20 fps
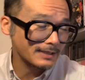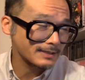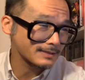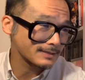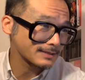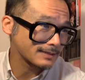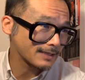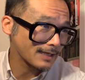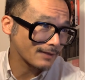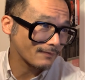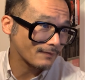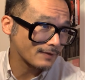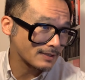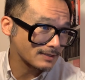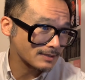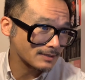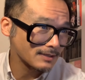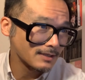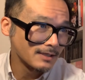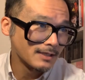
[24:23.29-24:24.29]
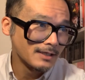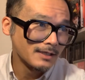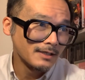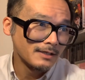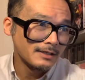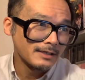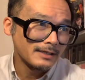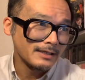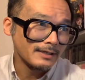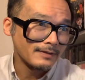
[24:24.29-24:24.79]
and to get this
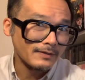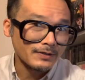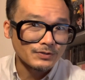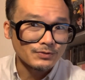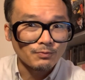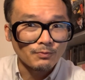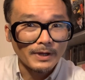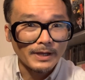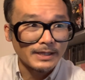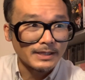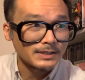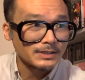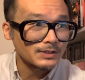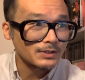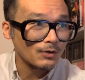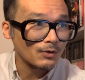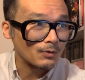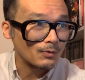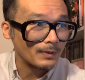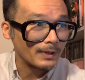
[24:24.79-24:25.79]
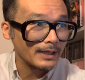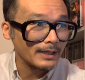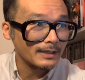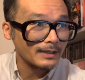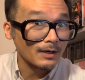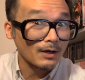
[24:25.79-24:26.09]
in this way is so great.